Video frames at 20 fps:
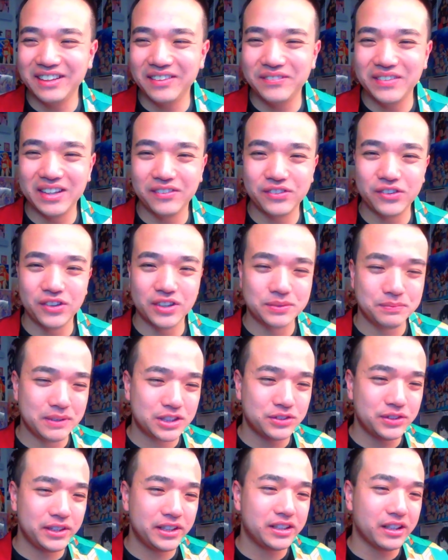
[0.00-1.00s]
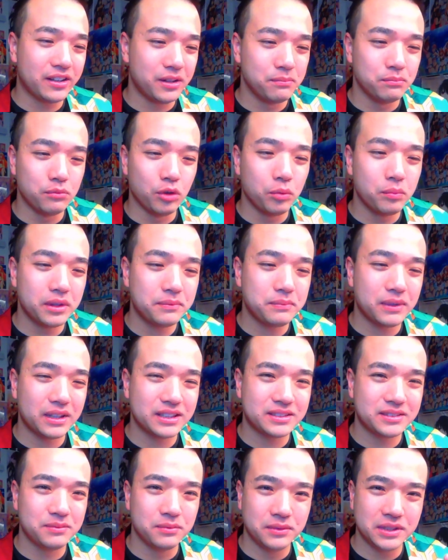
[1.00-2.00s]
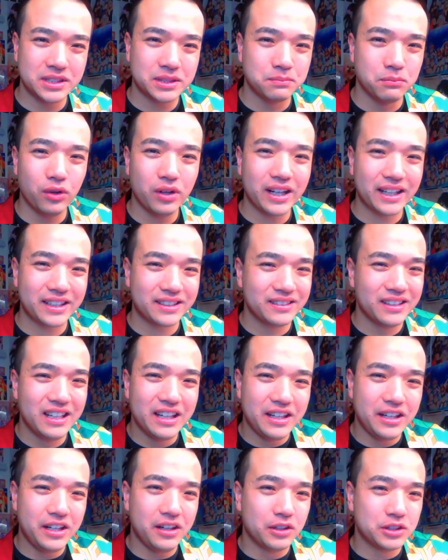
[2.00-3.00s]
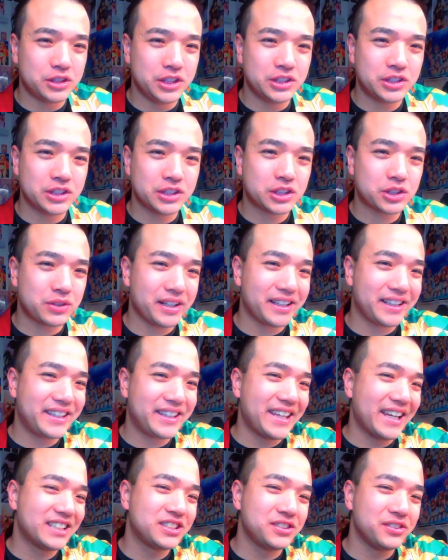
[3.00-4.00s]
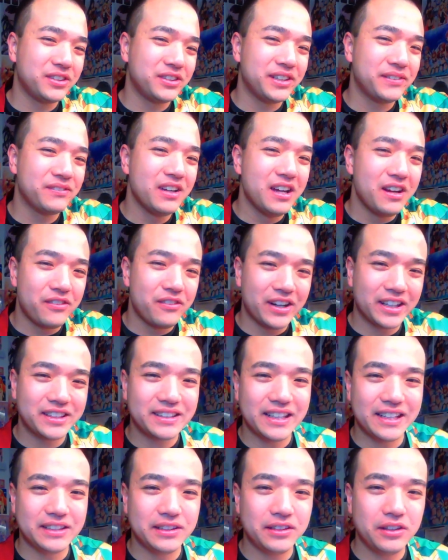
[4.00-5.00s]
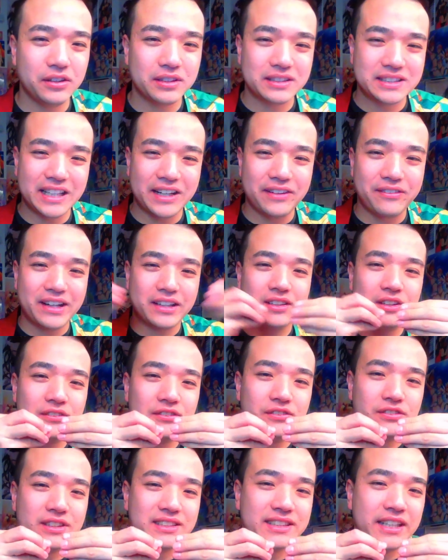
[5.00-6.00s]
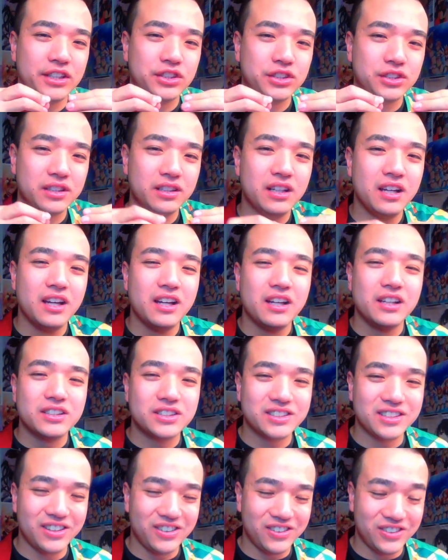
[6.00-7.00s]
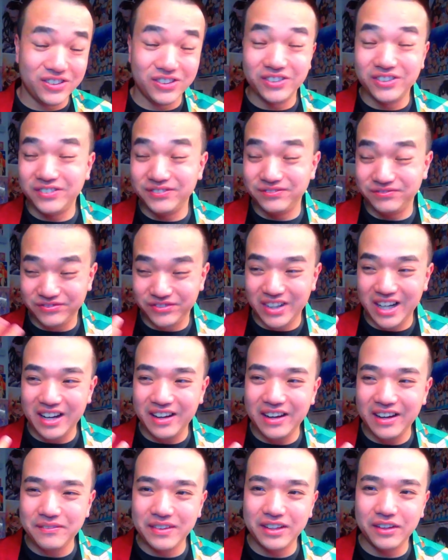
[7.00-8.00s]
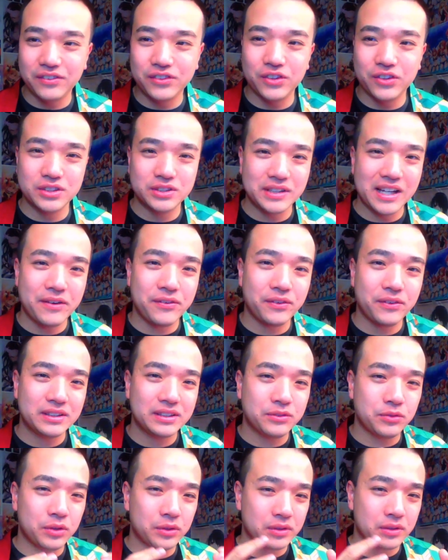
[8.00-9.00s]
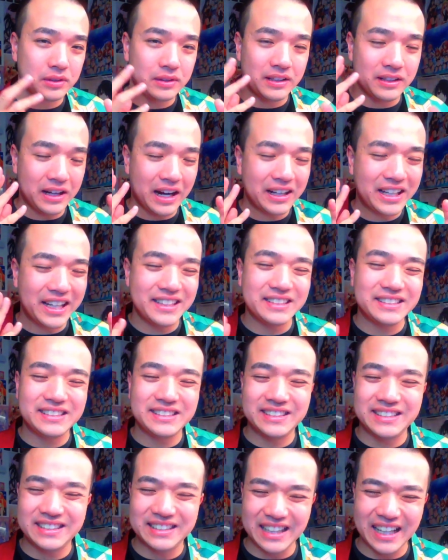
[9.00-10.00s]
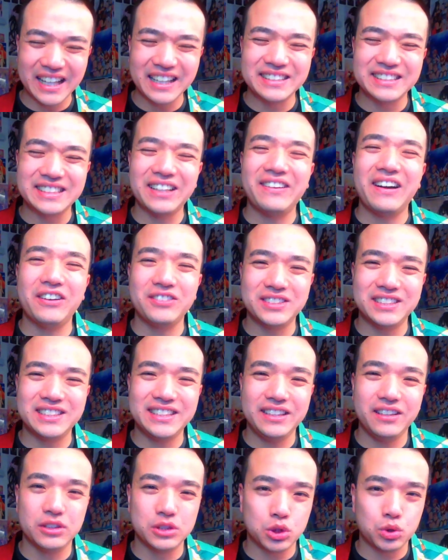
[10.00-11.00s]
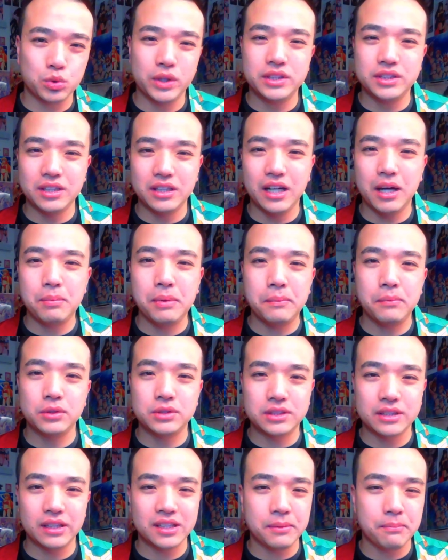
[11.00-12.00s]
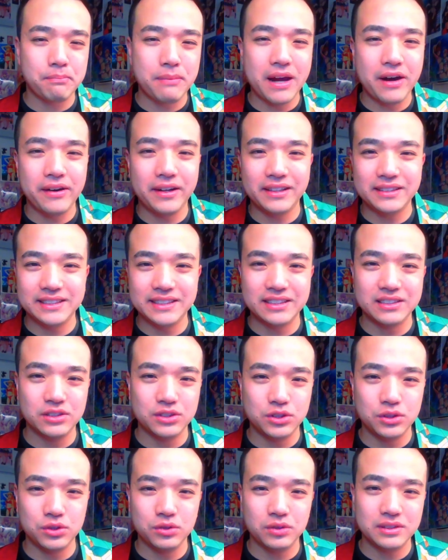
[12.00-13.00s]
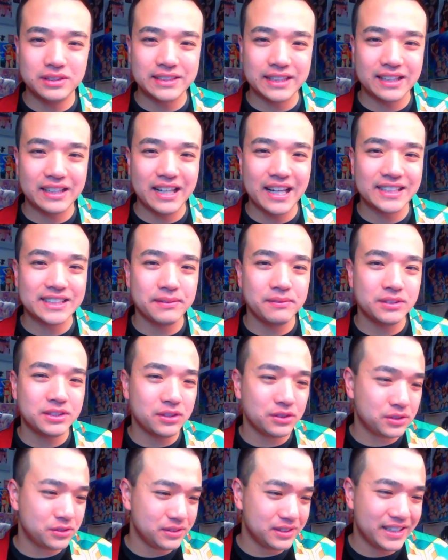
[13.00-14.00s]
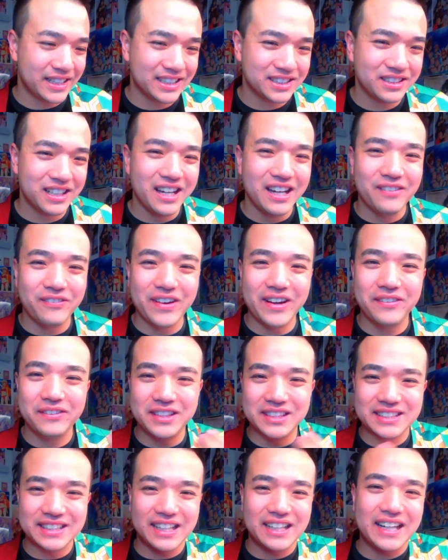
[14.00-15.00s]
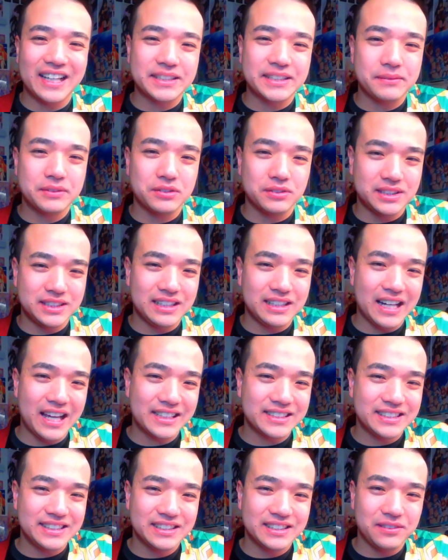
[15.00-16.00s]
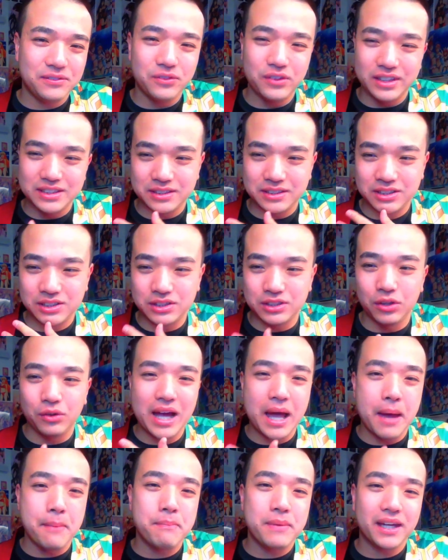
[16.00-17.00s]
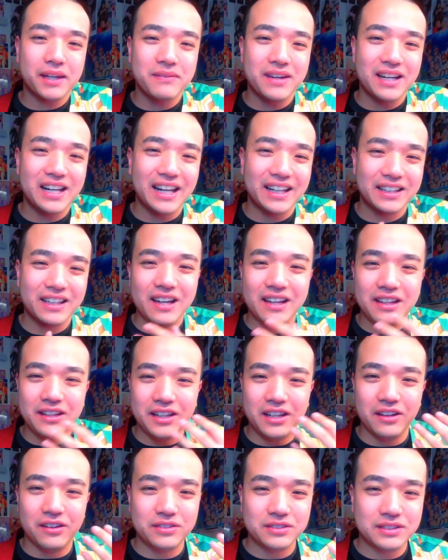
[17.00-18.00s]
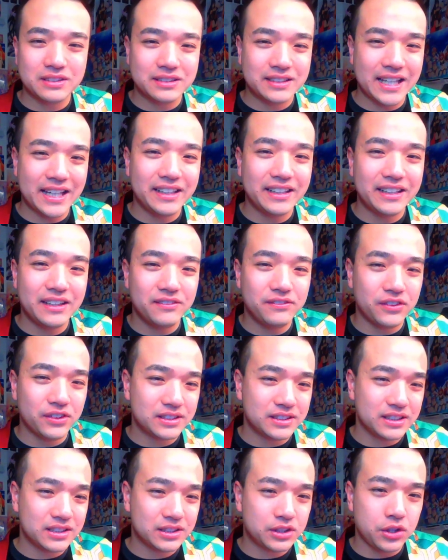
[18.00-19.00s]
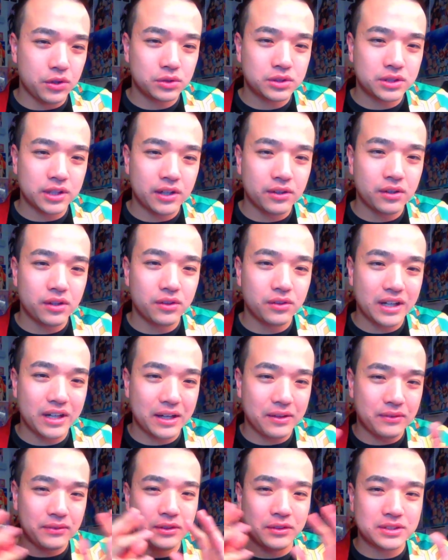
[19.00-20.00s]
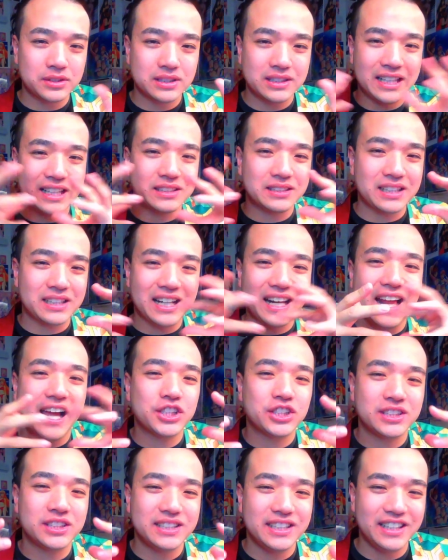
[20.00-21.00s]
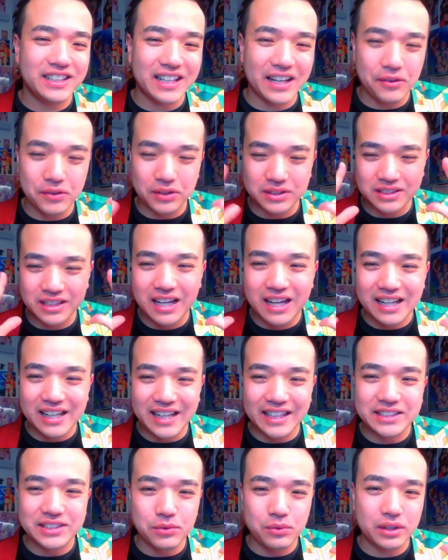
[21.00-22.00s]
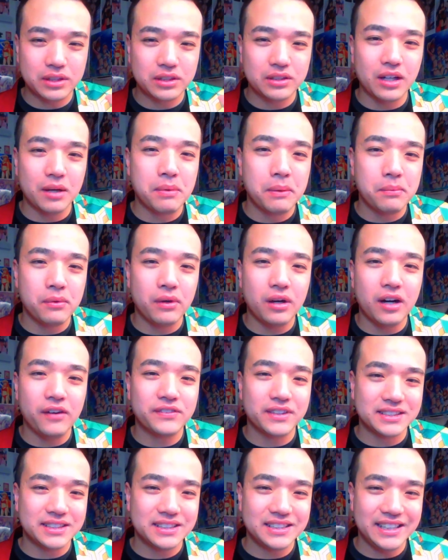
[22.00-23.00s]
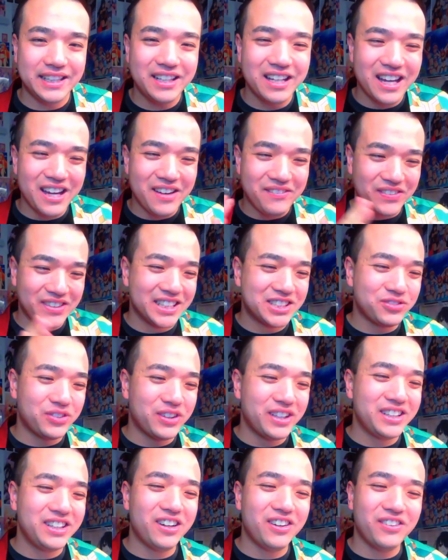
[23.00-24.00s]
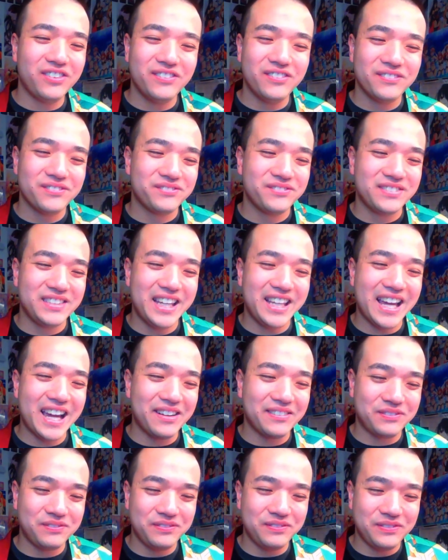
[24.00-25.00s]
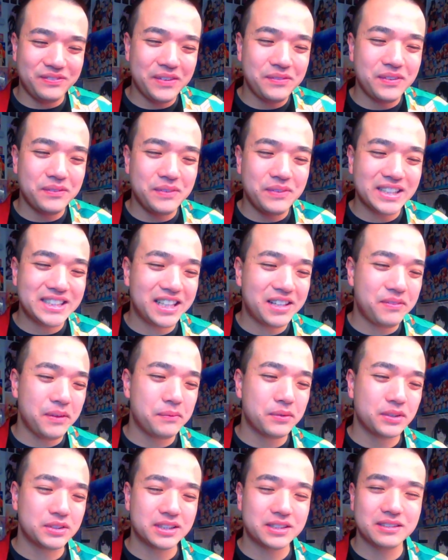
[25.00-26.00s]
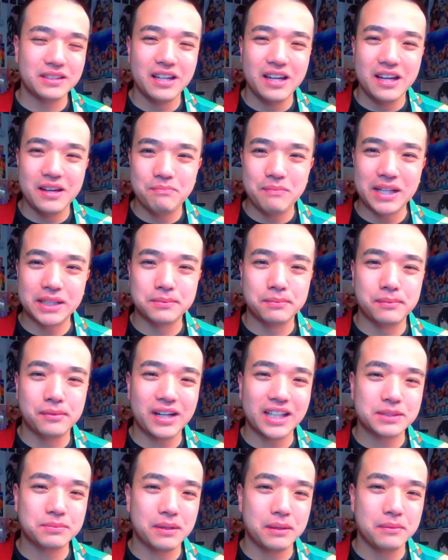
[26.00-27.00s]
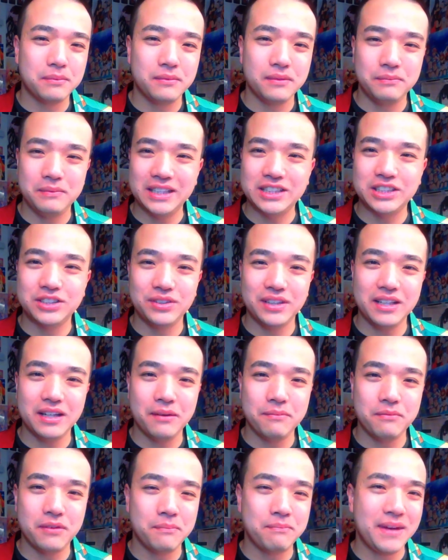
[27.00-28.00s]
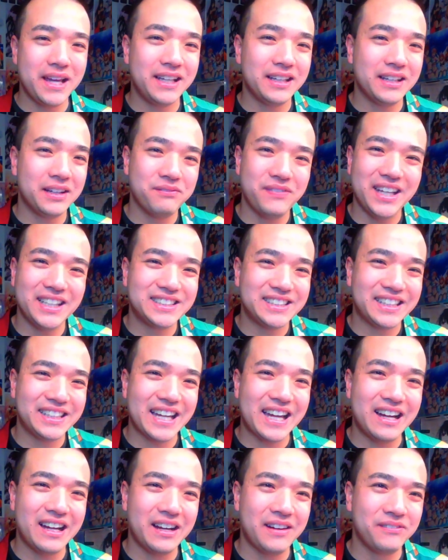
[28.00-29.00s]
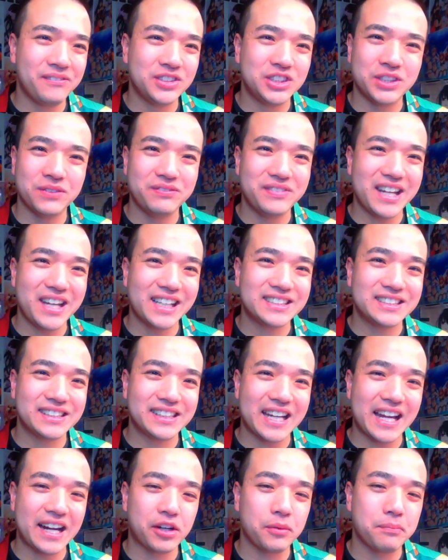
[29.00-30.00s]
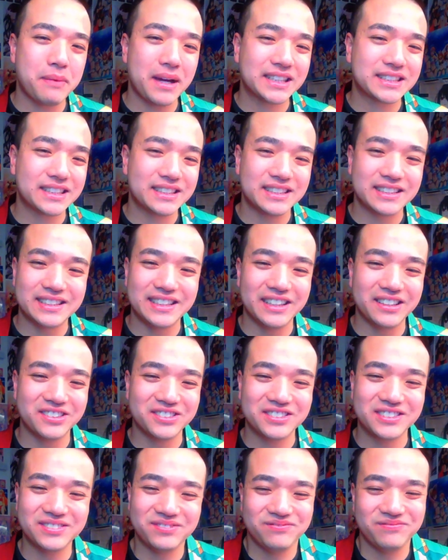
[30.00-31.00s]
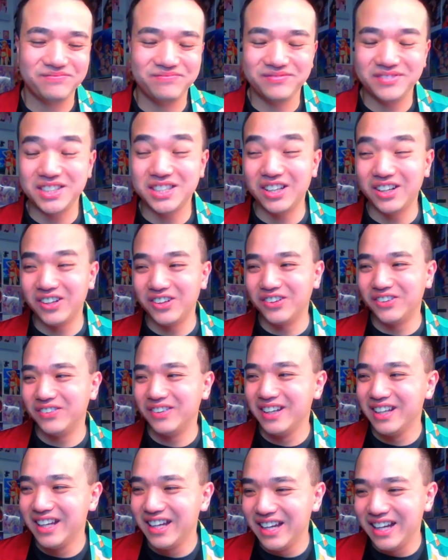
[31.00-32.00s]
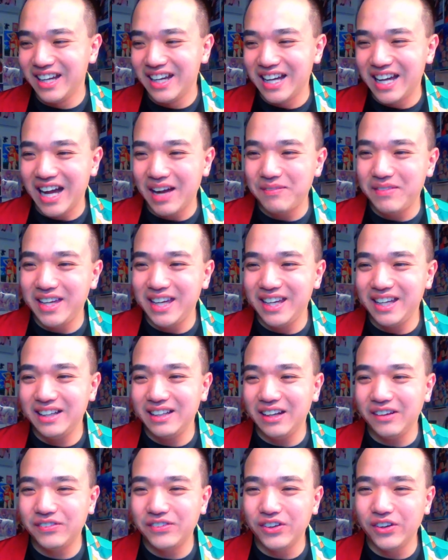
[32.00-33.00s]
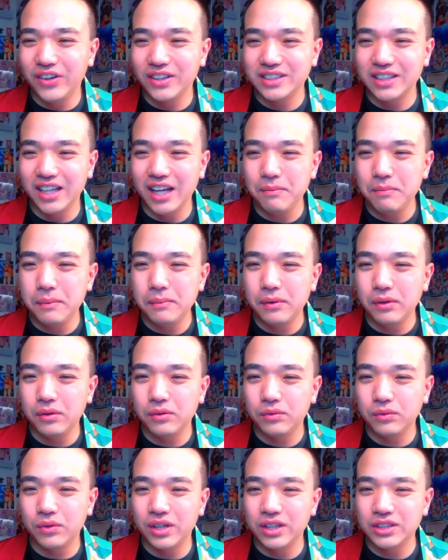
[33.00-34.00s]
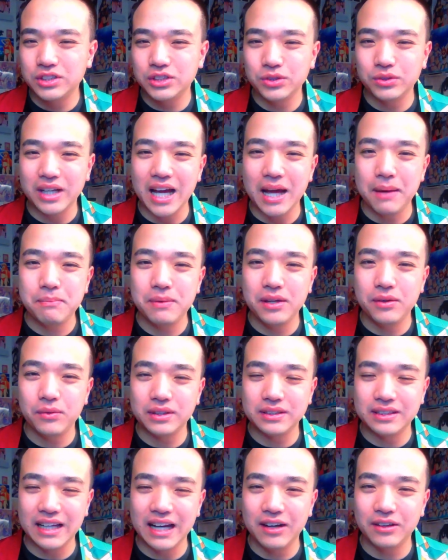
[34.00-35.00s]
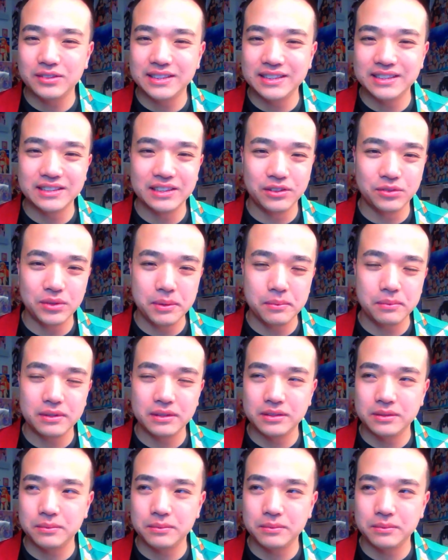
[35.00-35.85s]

I mean, of course, Mitsuri got her moment, but it's more like, you know, she's just trying to get to him rather than, you know, direct confrontation. So, well, I mean, of course, everyone will, I can, I can somehow see on Twitter, a lot of people start comparing season two, second last episode to this, where the second last episode last season was so epic, man. Like, you know, Tengen versus Gyotaro, like that clash scene, that was literally what got people off the seat. But this one though, yeah, basically people just mesmerized by Mitsuri, amazing um, gymnastic acrobatic skills. So I mean, of course, a lot of people weren't too happy with how season three